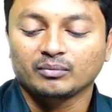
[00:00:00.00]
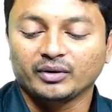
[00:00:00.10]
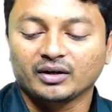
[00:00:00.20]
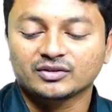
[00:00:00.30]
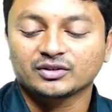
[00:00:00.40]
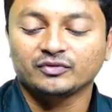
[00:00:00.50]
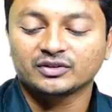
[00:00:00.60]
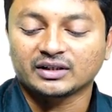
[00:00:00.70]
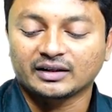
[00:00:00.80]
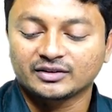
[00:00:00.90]
Because of
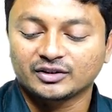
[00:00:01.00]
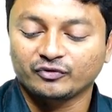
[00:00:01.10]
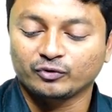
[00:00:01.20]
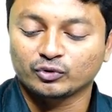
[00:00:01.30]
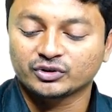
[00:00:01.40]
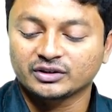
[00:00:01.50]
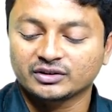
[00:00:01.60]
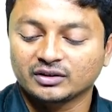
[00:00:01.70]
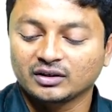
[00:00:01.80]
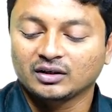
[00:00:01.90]
this adhesive
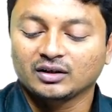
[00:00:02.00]
forces,